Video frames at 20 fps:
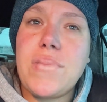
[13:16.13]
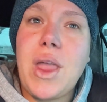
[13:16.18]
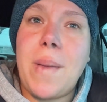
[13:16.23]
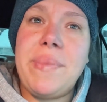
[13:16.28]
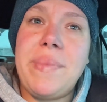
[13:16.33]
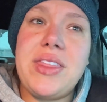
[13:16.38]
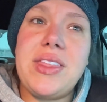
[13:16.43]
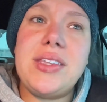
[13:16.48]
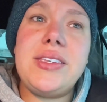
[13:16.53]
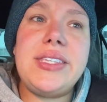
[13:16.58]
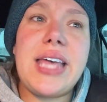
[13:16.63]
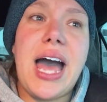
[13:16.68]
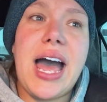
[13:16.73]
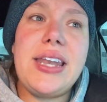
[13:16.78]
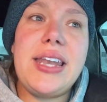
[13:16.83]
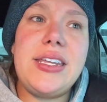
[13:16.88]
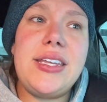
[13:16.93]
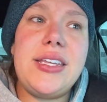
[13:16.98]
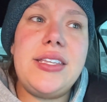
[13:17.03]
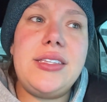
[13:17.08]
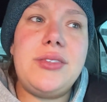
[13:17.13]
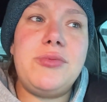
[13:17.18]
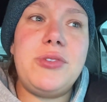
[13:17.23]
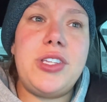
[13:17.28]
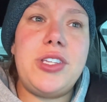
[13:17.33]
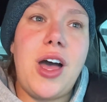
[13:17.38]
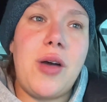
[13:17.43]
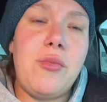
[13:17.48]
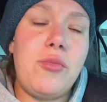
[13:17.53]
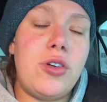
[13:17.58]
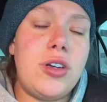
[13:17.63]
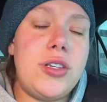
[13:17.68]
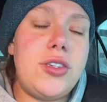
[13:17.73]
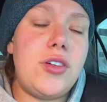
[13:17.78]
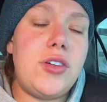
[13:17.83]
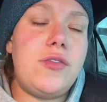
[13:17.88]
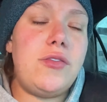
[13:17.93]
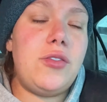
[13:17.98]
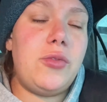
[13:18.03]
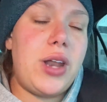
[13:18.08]
But the sadness was not more
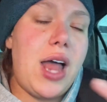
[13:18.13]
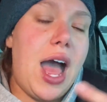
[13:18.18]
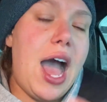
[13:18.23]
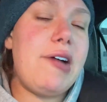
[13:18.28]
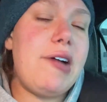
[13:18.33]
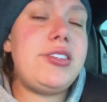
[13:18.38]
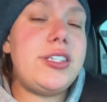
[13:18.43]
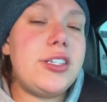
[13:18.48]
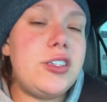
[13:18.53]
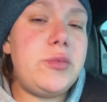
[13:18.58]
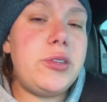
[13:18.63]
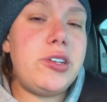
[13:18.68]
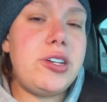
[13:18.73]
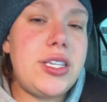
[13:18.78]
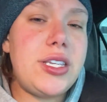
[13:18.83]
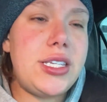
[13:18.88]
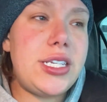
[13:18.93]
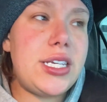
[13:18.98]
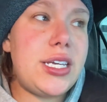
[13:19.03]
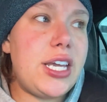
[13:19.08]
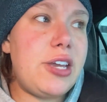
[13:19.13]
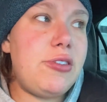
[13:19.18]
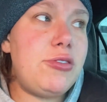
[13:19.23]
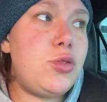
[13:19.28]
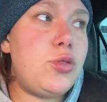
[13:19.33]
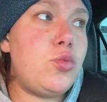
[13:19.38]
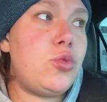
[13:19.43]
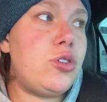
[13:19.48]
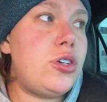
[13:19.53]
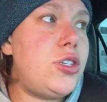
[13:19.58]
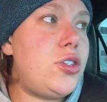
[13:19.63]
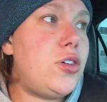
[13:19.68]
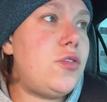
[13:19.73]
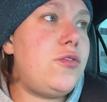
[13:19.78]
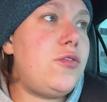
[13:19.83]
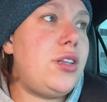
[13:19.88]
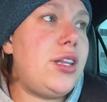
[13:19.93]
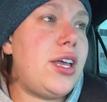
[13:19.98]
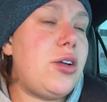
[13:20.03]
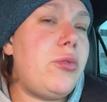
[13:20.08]
so for what I was experiencing. It was more so
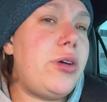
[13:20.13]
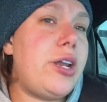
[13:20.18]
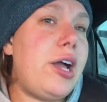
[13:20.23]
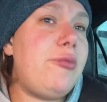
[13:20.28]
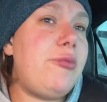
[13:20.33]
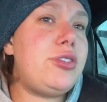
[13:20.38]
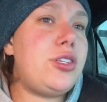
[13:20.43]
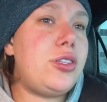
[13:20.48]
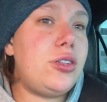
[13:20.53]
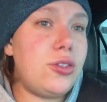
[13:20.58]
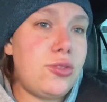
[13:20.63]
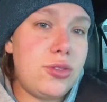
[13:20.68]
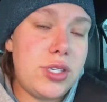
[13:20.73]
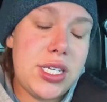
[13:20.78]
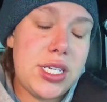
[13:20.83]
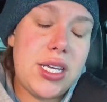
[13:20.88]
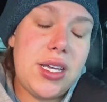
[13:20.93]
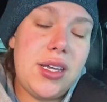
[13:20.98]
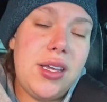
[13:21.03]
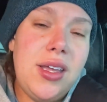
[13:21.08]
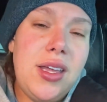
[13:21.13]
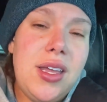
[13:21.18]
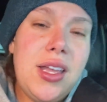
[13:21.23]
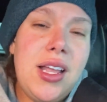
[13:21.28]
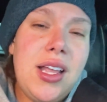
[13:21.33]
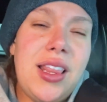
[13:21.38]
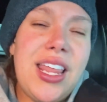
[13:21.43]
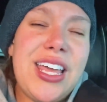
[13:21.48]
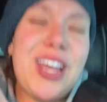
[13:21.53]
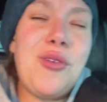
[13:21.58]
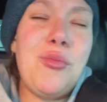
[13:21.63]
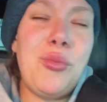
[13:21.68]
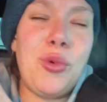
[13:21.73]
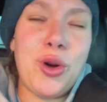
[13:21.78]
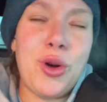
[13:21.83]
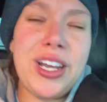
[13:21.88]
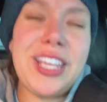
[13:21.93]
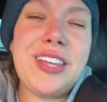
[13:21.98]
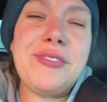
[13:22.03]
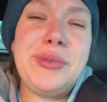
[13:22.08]
for like what I was losing, like a
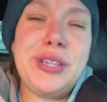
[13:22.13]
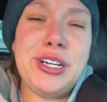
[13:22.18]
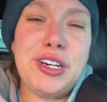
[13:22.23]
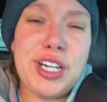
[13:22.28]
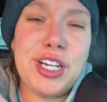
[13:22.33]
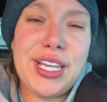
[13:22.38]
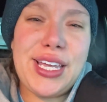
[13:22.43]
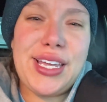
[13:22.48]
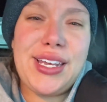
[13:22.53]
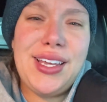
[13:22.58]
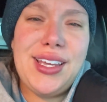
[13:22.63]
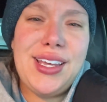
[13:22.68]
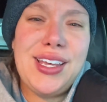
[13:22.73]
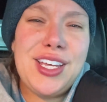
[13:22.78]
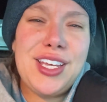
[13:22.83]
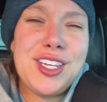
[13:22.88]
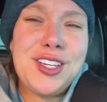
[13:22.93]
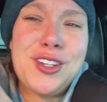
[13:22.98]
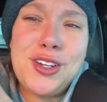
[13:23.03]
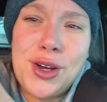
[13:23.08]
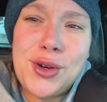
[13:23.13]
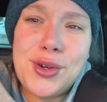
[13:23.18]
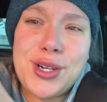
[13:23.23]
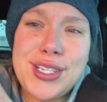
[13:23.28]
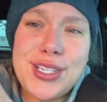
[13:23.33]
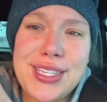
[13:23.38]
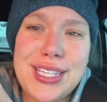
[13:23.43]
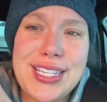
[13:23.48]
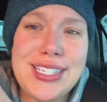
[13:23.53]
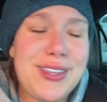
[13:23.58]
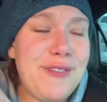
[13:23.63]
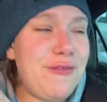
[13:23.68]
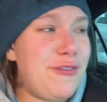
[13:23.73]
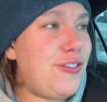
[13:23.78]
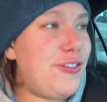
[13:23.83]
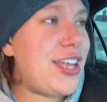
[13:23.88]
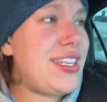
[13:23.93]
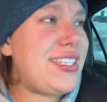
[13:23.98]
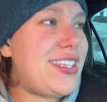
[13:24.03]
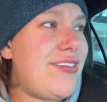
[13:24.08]
mourning period, you know, because that's some
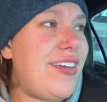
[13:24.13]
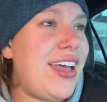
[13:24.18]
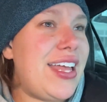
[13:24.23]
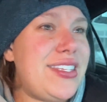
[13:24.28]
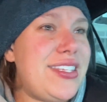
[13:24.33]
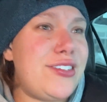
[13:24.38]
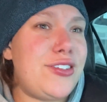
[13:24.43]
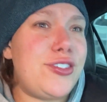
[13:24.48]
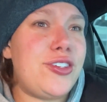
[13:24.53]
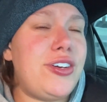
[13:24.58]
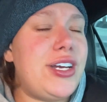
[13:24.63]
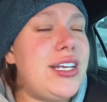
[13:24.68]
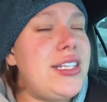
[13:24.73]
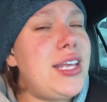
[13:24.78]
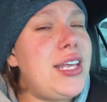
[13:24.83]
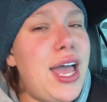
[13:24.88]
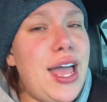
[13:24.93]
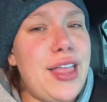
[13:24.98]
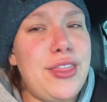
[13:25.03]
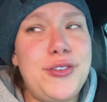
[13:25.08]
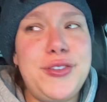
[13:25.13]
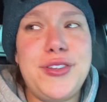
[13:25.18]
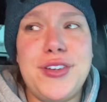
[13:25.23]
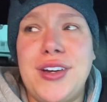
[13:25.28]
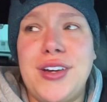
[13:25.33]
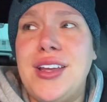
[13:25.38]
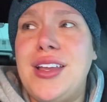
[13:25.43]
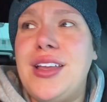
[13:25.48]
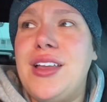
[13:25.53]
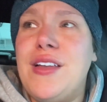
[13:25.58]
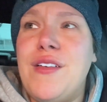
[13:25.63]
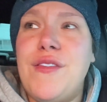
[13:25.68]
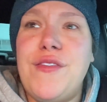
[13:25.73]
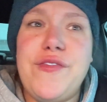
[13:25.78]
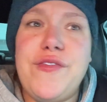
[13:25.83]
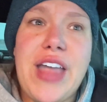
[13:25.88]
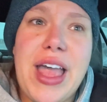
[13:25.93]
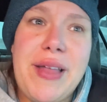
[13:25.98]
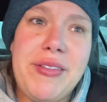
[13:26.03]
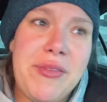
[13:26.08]
friends I've had since grade 10. Those are
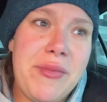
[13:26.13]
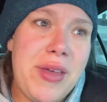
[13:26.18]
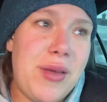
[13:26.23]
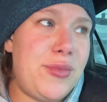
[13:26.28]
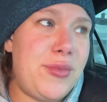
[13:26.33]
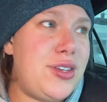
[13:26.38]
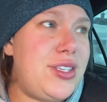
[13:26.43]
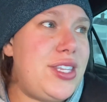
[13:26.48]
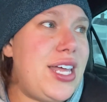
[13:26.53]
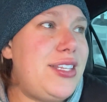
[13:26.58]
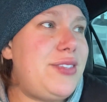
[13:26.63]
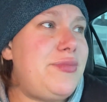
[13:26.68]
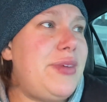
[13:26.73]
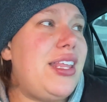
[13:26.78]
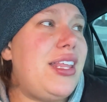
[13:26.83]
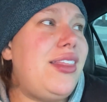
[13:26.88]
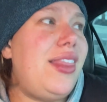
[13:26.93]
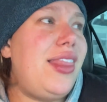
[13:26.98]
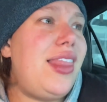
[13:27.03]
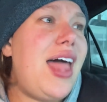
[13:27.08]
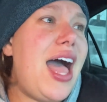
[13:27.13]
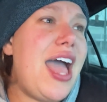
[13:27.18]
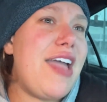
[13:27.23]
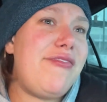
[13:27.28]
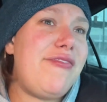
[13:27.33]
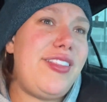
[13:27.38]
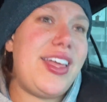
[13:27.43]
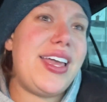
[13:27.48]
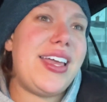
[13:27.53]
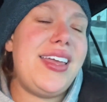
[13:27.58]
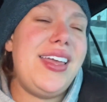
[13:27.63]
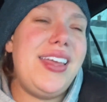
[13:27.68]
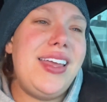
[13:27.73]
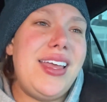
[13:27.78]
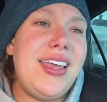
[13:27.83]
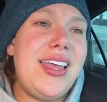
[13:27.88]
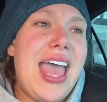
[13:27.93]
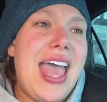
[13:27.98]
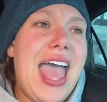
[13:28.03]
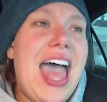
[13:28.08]
family members. That's my life. Like
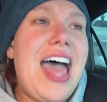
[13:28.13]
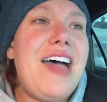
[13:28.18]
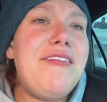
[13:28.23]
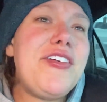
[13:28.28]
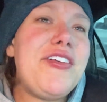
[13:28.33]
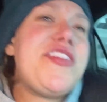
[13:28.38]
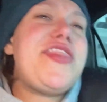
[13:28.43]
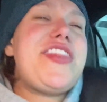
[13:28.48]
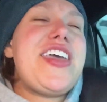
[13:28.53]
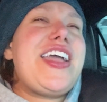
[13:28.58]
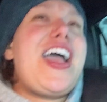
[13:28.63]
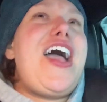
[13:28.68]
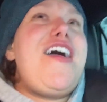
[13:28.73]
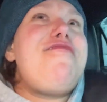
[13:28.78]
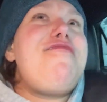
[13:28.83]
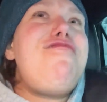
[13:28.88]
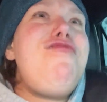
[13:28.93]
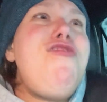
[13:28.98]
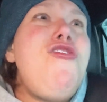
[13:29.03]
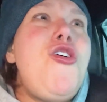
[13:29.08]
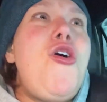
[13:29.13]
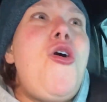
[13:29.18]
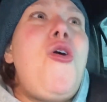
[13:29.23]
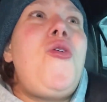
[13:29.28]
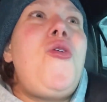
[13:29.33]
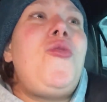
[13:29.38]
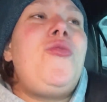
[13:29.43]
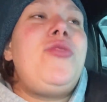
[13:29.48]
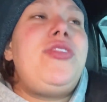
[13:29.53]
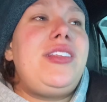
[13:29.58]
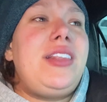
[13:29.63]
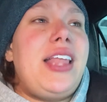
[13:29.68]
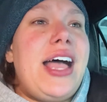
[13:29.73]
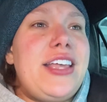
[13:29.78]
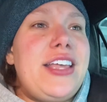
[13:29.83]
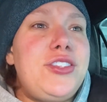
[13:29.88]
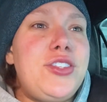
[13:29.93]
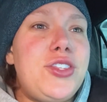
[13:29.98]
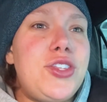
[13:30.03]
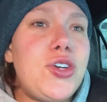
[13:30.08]
everything I've known the
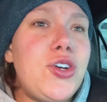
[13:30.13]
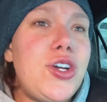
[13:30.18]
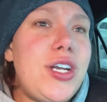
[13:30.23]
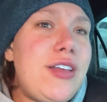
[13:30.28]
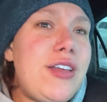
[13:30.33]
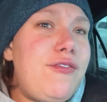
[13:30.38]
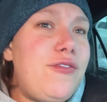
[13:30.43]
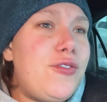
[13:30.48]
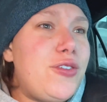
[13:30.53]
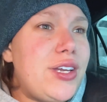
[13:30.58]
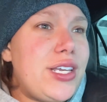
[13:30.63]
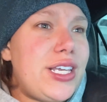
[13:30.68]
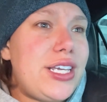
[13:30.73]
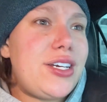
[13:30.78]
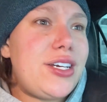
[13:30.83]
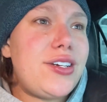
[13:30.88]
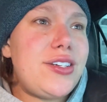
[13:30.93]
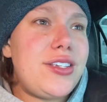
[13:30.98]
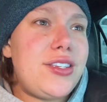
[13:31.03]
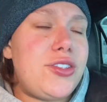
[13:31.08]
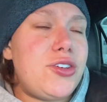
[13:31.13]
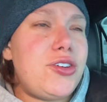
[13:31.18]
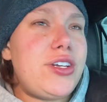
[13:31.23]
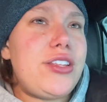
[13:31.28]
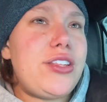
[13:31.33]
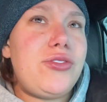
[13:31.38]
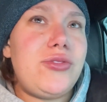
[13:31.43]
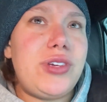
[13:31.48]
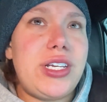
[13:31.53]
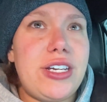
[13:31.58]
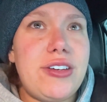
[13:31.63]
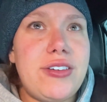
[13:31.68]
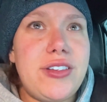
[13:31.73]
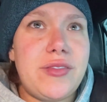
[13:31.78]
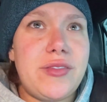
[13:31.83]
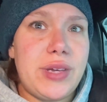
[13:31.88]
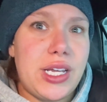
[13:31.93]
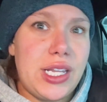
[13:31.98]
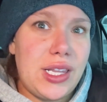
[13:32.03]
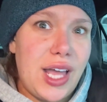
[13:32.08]
last 33 years
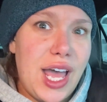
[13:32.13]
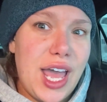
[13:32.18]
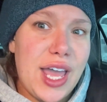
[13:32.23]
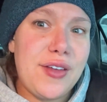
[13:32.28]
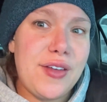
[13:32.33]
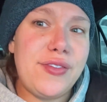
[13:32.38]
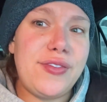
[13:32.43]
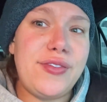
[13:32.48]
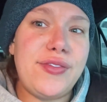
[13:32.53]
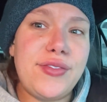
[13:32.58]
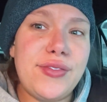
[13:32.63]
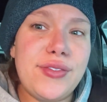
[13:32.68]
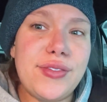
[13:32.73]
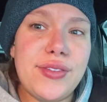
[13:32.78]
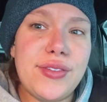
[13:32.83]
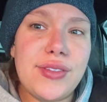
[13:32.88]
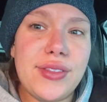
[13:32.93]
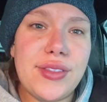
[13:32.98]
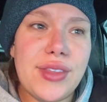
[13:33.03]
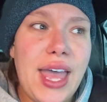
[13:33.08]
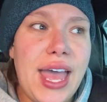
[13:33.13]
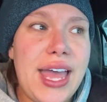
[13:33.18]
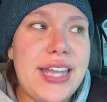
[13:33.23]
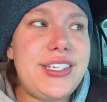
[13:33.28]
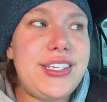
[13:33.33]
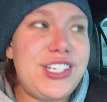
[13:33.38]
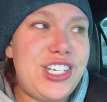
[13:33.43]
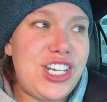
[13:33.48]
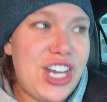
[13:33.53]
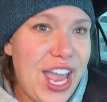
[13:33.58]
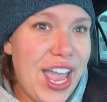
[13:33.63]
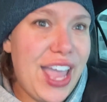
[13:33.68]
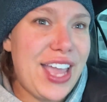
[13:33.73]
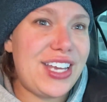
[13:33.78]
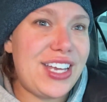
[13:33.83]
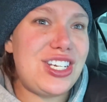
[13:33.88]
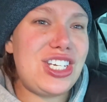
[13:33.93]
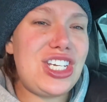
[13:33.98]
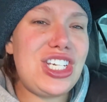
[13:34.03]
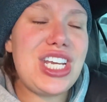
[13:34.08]
of my life had to
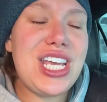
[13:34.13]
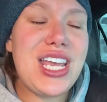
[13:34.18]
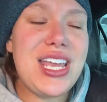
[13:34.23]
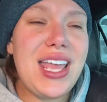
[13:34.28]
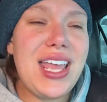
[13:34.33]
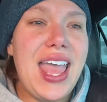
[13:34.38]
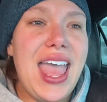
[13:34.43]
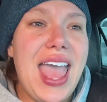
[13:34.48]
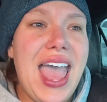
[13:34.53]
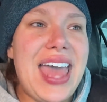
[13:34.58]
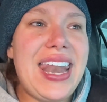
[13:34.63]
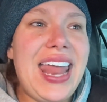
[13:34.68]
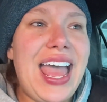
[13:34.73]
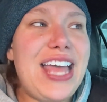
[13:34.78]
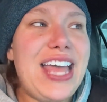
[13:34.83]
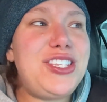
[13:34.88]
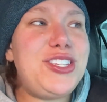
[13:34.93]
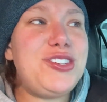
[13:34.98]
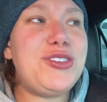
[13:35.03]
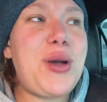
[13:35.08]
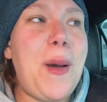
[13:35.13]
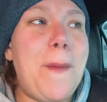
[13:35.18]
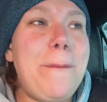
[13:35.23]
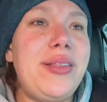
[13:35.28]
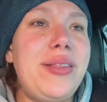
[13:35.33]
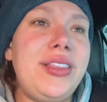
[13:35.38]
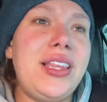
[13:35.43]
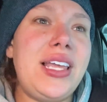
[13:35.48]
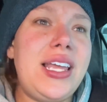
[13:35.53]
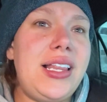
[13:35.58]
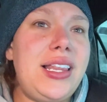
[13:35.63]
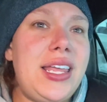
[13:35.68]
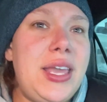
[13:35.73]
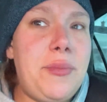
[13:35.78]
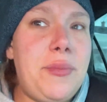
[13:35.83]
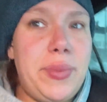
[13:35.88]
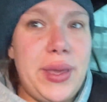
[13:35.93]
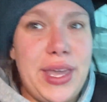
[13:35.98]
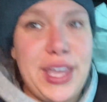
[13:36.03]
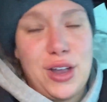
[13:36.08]
change and had to
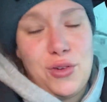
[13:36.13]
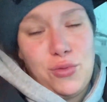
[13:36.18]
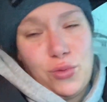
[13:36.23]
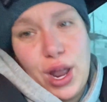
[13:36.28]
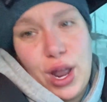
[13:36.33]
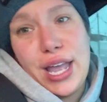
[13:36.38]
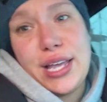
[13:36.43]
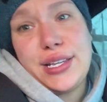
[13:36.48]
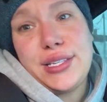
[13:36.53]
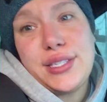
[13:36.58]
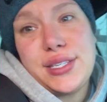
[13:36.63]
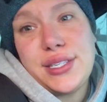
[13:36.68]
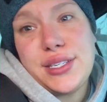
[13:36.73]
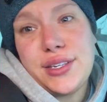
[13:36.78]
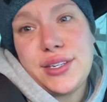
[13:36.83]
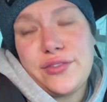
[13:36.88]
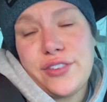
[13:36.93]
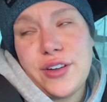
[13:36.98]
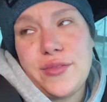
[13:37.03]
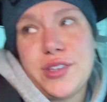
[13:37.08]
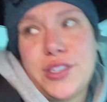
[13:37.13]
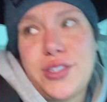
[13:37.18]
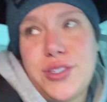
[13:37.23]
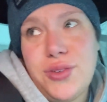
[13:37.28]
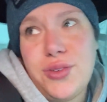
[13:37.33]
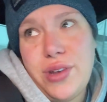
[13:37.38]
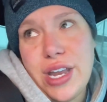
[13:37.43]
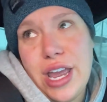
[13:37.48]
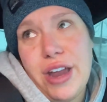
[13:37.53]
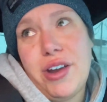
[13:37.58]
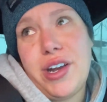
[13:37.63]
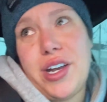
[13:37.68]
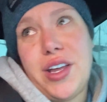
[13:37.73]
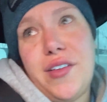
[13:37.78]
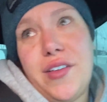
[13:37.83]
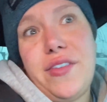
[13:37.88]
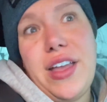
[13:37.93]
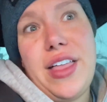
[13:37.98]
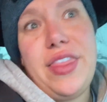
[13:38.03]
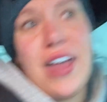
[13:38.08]
completely be erased from this new
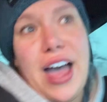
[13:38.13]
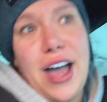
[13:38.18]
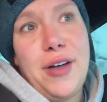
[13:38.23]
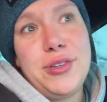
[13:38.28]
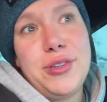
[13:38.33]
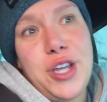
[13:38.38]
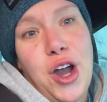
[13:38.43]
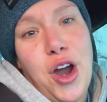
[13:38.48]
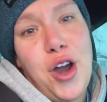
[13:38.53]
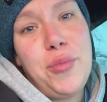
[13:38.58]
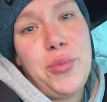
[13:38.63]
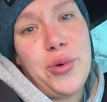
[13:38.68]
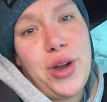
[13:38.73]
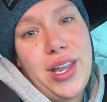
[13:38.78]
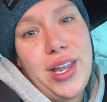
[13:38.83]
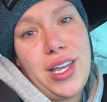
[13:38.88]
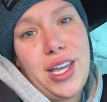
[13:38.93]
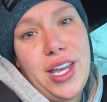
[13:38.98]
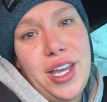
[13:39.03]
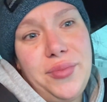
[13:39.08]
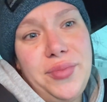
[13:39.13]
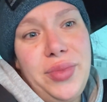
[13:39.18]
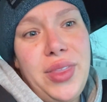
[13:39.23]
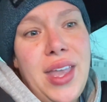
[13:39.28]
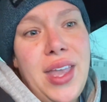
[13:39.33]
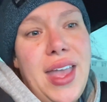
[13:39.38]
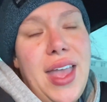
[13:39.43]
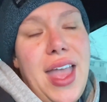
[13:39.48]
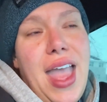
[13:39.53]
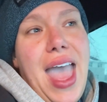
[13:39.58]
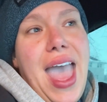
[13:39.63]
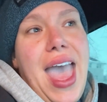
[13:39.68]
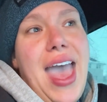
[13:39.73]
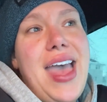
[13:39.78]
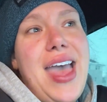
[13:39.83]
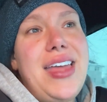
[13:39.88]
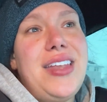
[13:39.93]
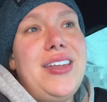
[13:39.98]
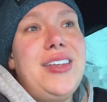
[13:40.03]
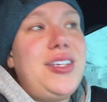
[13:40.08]
narrative. And that was heartbreaking.
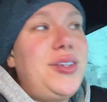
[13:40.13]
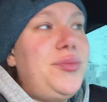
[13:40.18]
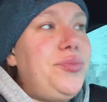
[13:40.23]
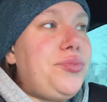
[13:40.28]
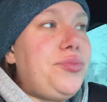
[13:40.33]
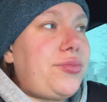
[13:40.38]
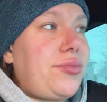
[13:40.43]
And